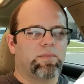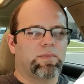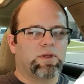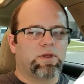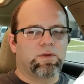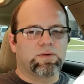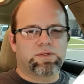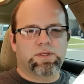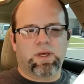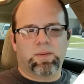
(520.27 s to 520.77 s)

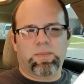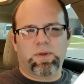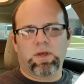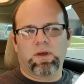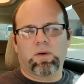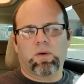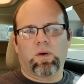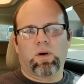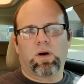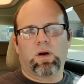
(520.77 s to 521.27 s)
use that
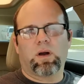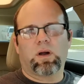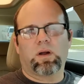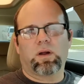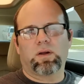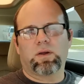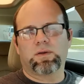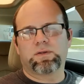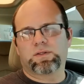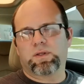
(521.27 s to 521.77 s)
POR
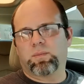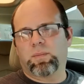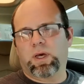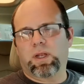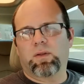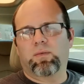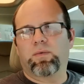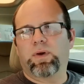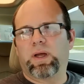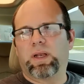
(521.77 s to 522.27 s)
or use the
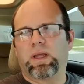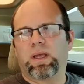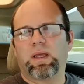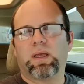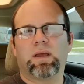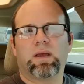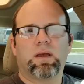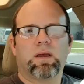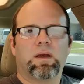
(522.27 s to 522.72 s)
Metal Ready,